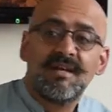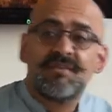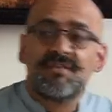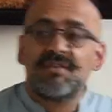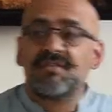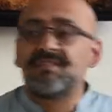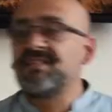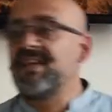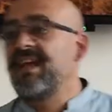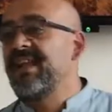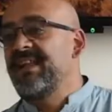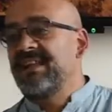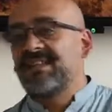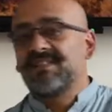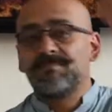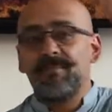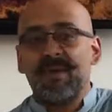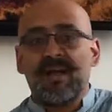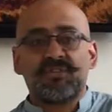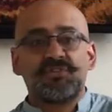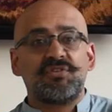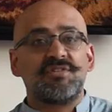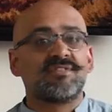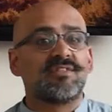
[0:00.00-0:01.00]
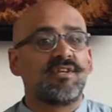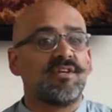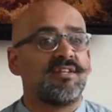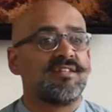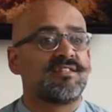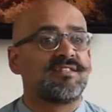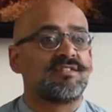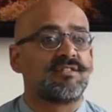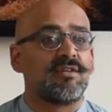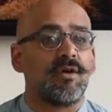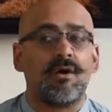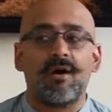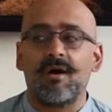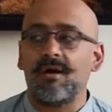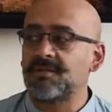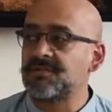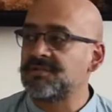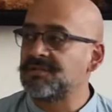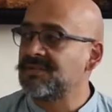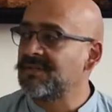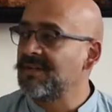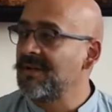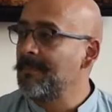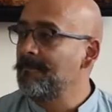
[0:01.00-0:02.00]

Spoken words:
the tennis match is going to start.